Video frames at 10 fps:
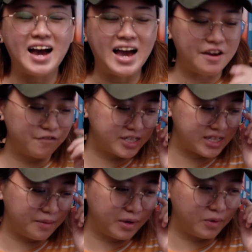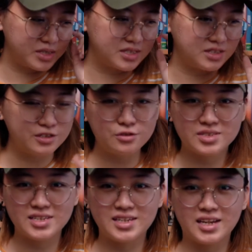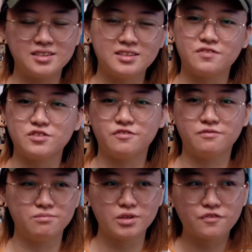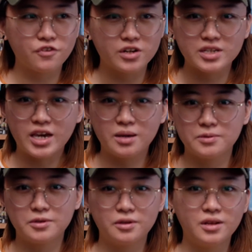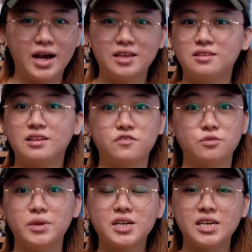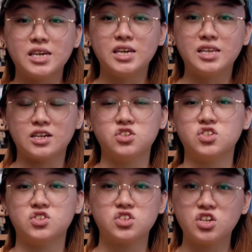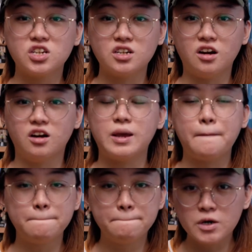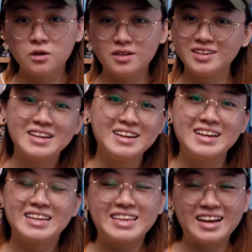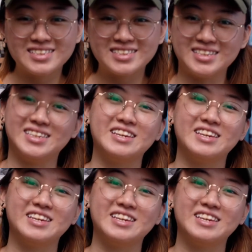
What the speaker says: Every time I wanted to use it, I didn't have to look for a cable, I didn't have to plug it in, I could just turn it on and boom! That's it!